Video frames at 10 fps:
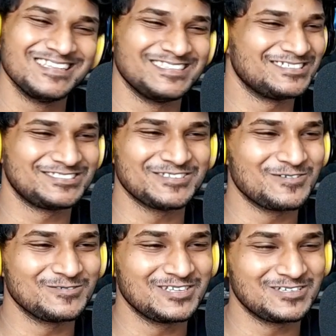they're
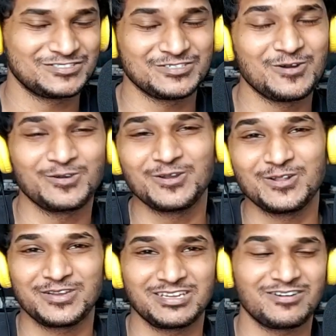so good
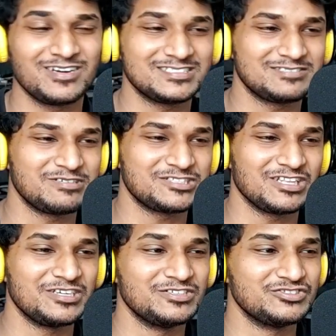looking, guys,
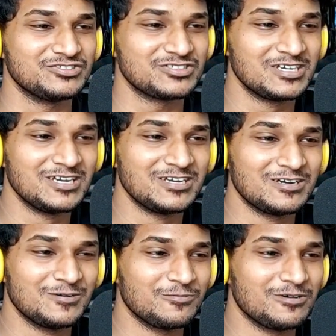especially Hyunjun.
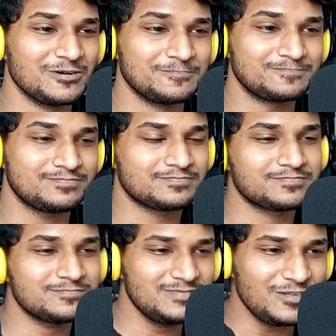Well,
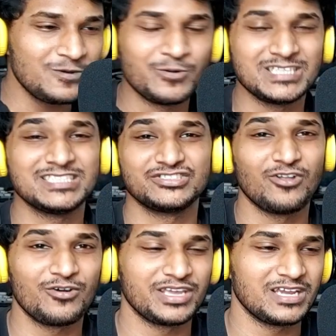with his
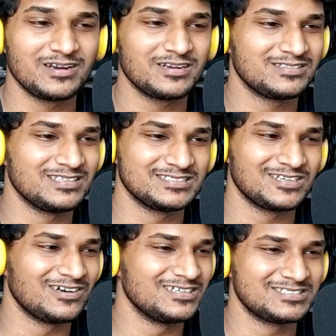long hair, this
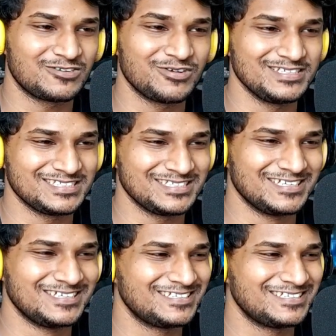guy is crazy.